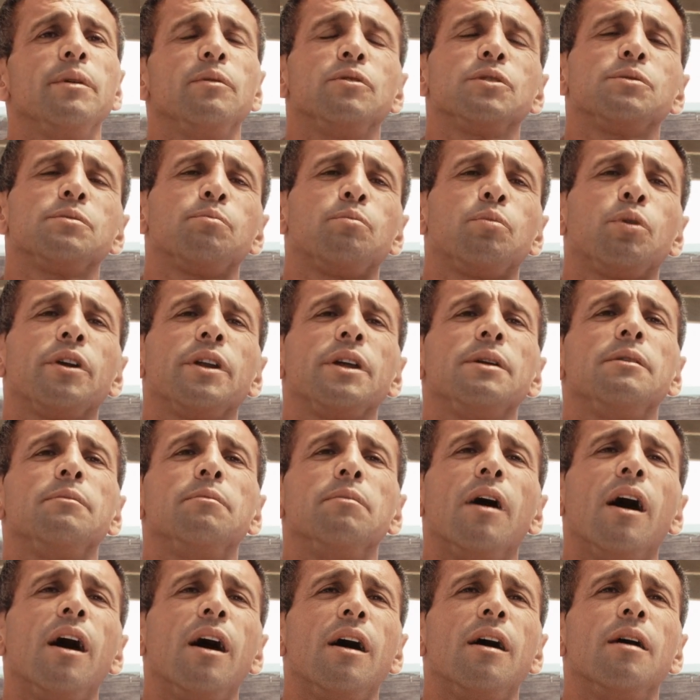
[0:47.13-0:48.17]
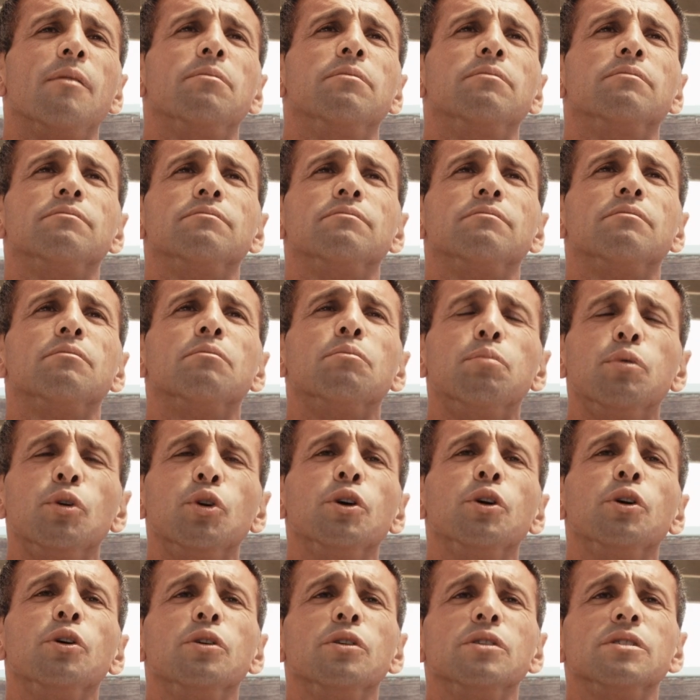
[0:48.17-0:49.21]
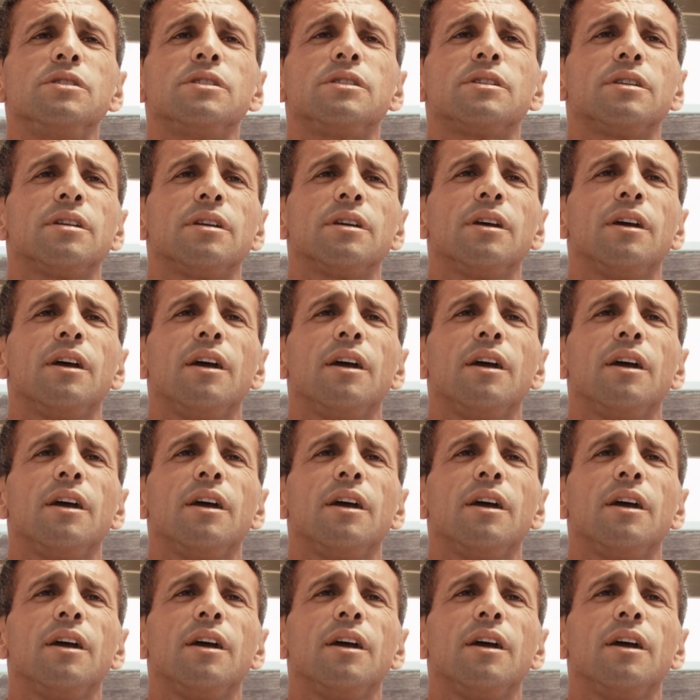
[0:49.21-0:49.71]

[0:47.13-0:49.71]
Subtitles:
It was pretty bruised,